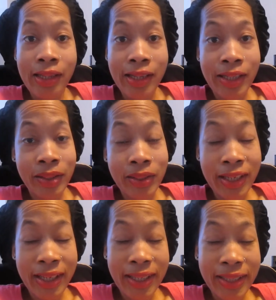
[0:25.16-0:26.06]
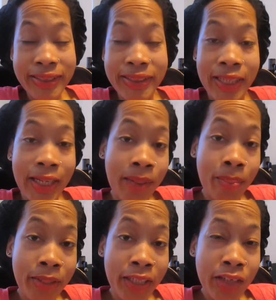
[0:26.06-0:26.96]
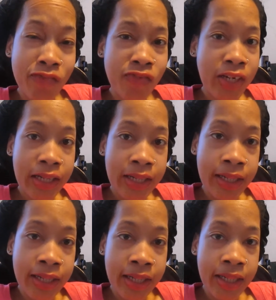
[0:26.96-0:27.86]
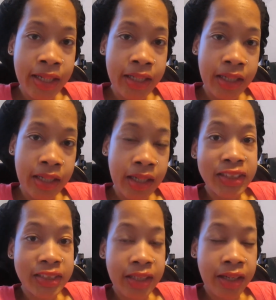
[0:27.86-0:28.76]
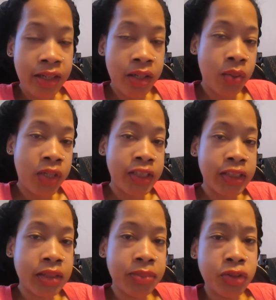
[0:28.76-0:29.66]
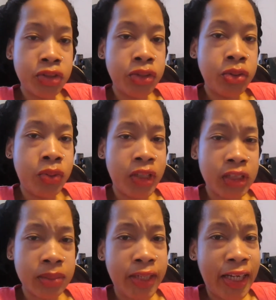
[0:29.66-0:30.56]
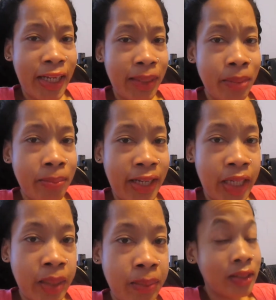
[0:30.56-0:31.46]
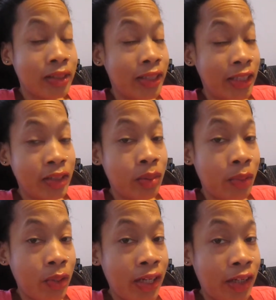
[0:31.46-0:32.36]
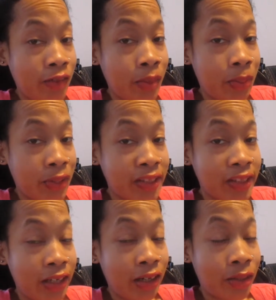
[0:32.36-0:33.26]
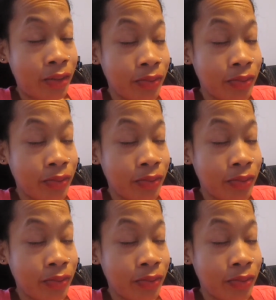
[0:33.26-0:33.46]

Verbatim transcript: Hey, you guys. Happy Friday sitting here watching some YouTube, watching some Gabe and Babe. Guess who broke out of her prison, y'all?